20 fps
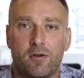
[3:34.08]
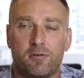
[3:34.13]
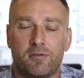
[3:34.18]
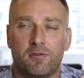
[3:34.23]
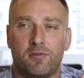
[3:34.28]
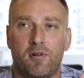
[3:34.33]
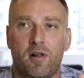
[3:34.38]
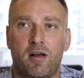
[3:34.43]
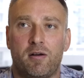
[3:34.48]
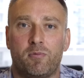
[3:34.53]
goes a
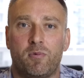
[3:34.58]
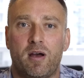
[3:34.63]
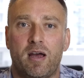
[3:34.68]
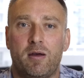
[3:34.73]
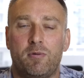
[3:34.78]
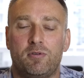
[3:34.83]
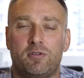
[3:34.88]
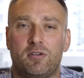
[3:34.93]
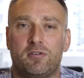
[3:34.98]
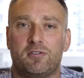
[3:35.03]
long way
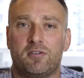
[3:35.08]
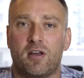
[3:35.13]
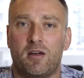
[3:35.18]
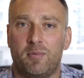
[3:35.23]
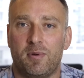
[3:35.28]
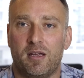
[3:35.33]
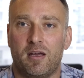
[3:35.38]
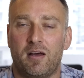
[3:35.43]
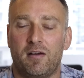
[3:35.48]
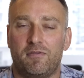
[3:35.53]
with just
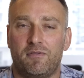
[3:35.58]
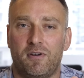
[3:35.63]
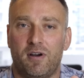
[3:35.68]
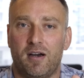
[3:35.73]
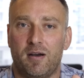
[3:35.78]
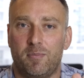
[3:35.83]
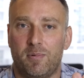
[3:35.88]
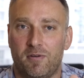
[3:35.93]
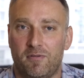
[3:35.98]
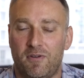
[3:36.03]
coming off
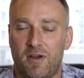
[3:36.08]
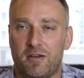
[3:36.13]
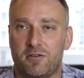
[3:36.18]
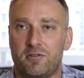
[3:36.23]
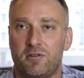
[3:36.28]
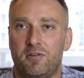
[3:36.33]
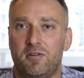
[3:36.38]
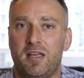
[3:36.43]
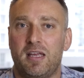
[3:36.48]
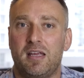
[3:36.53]
very
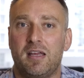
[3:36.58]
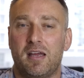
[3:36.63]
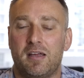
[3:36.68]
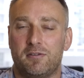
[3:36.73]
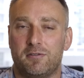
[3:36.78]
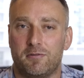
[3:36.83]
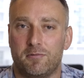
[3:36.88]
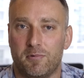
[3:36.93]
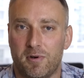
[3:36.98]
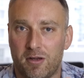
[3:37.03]
professionally
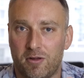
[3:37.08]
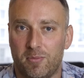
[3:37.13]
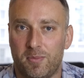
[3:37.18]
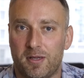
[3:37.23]
as a real